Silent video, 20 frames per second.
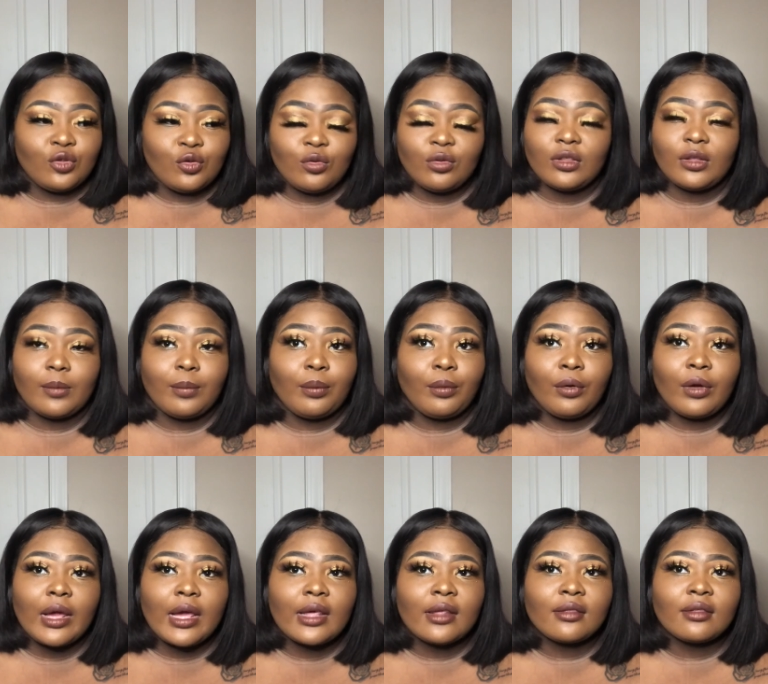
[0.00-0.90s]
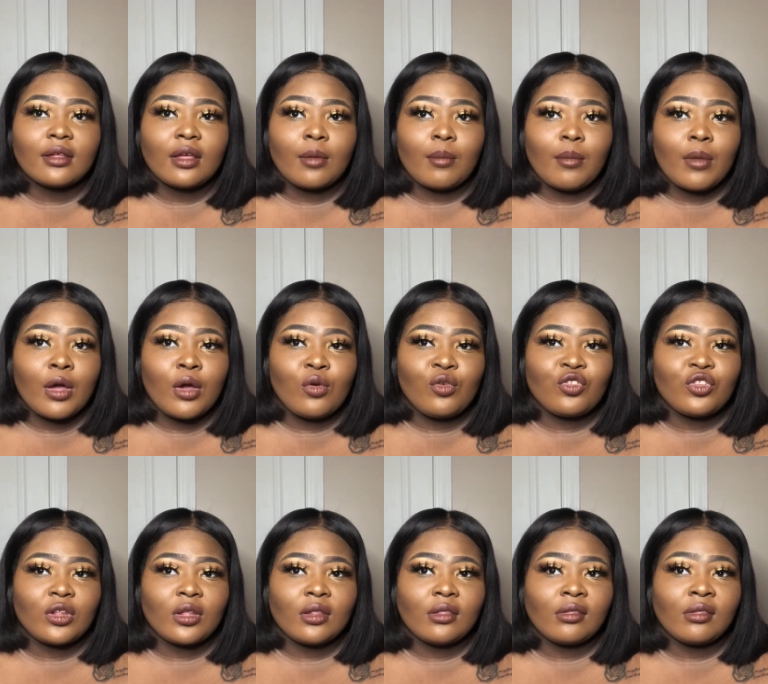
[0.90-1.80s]
suppress
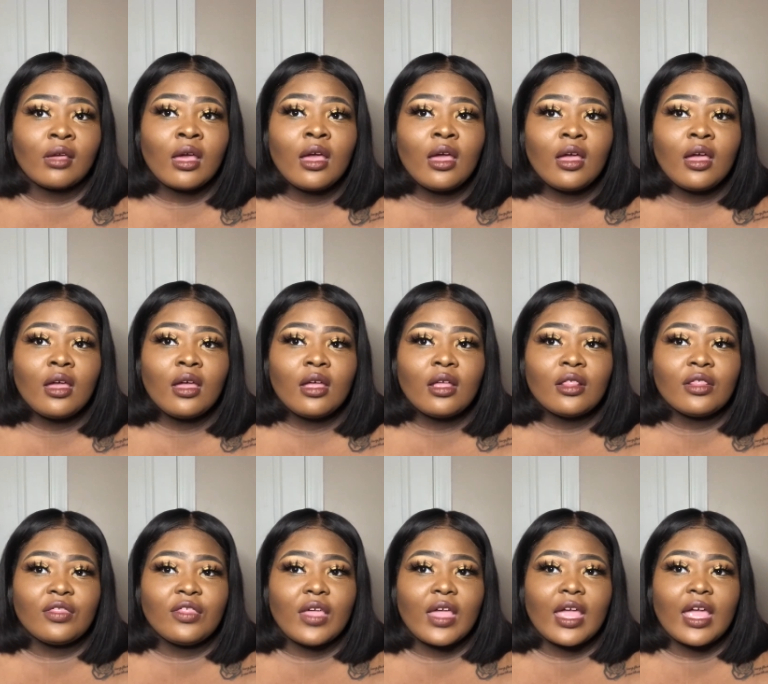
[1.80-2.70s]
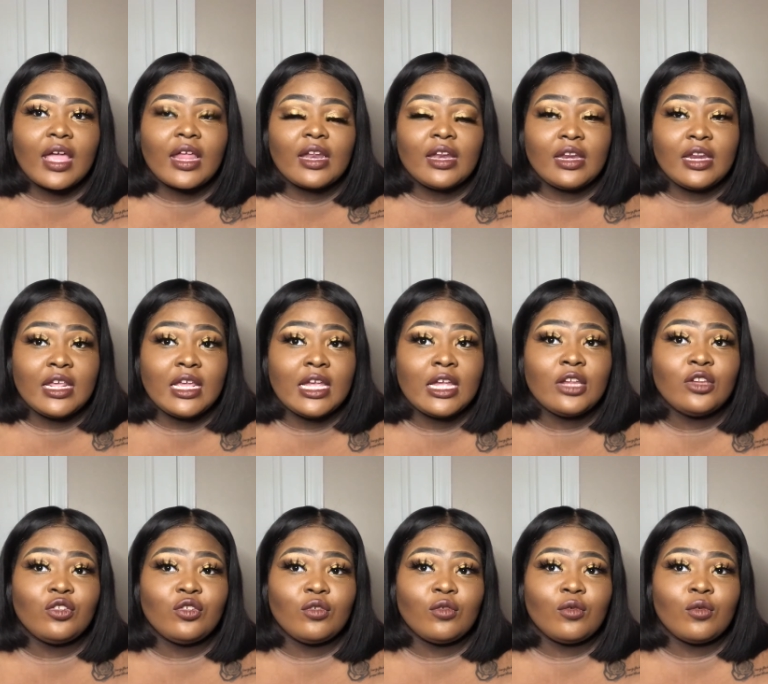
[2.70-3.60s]
emotions
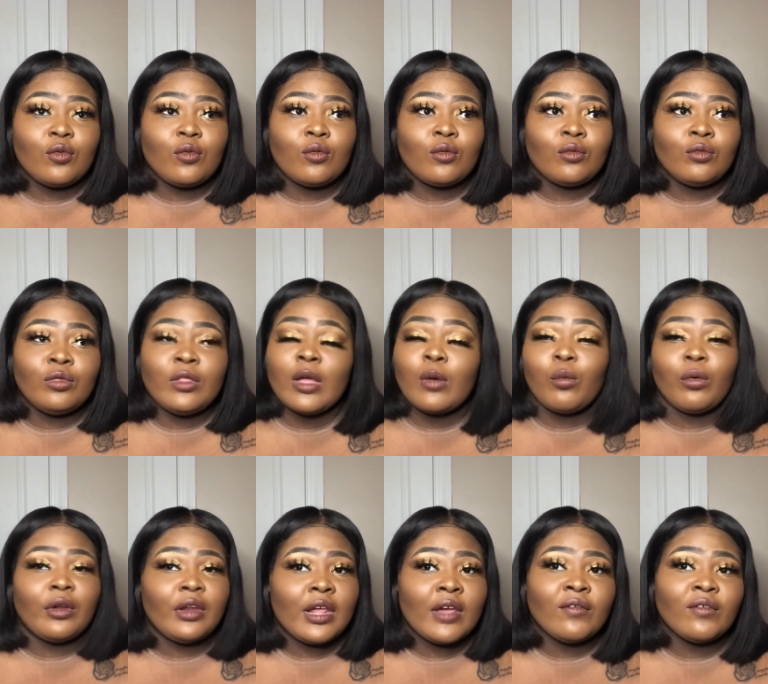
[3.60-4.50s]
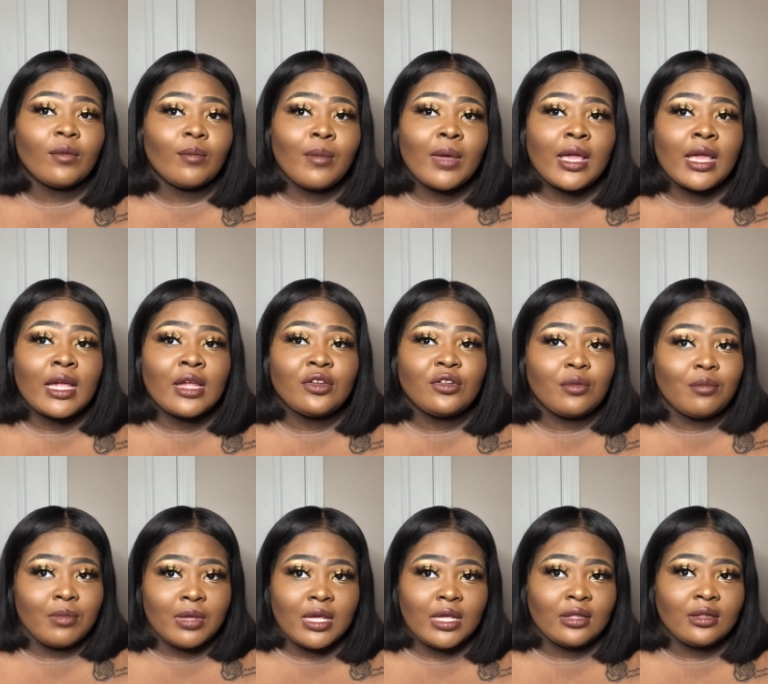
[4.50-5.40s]
that were never made to
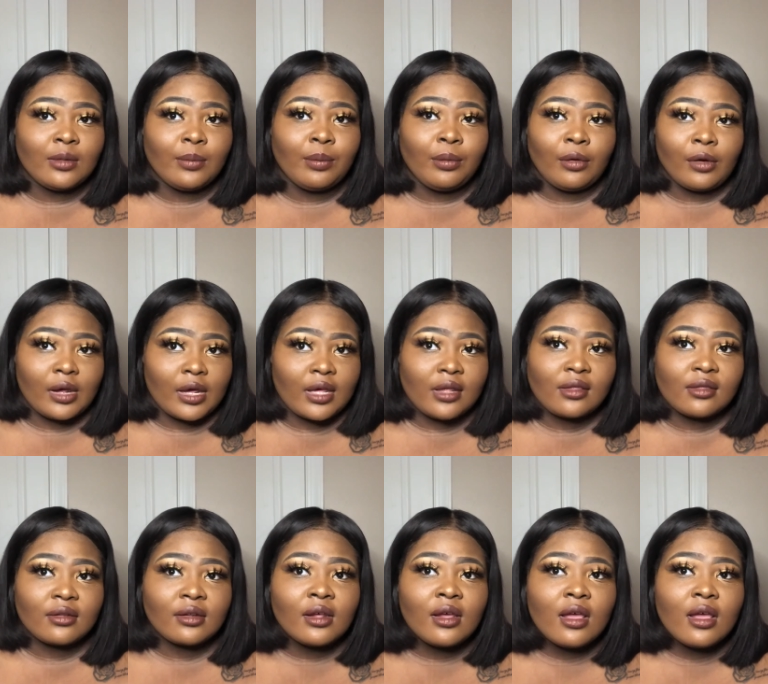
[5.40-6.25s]
be suppressed.